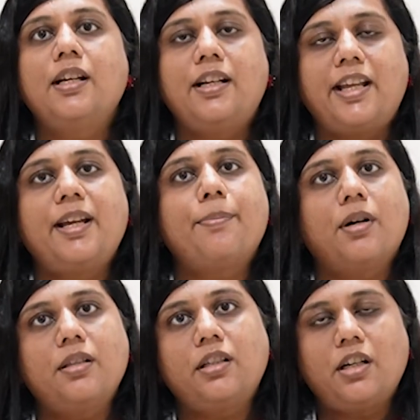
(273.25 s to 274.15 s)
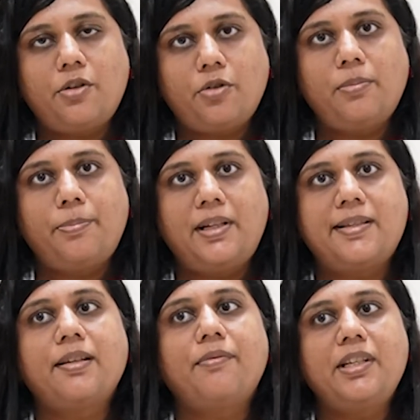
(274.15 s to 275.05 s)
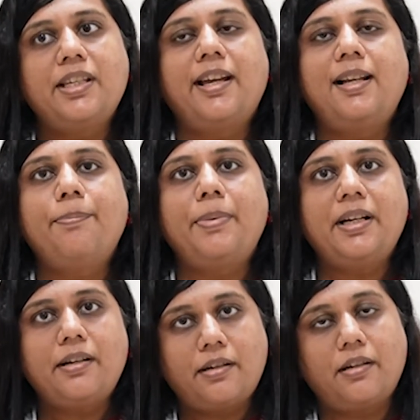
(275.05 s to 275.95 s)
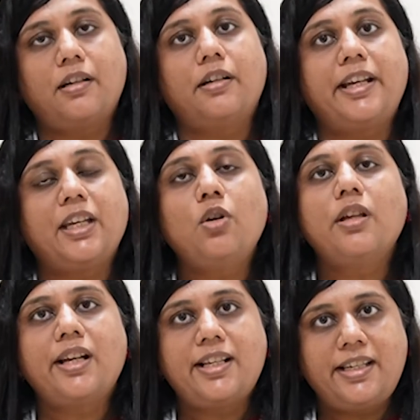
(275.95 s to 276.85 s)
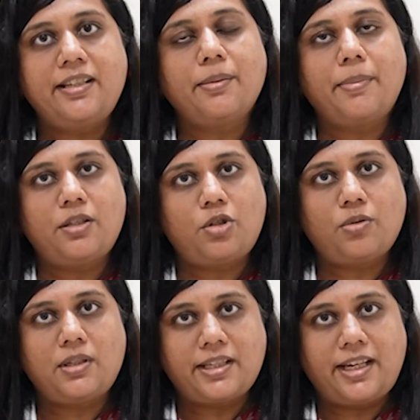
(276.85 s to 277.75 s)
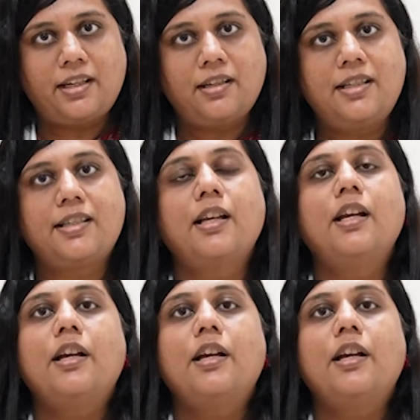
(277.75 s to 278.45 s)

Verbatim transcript: like birth control pills which help in uh, regularizing the menstrual cycles,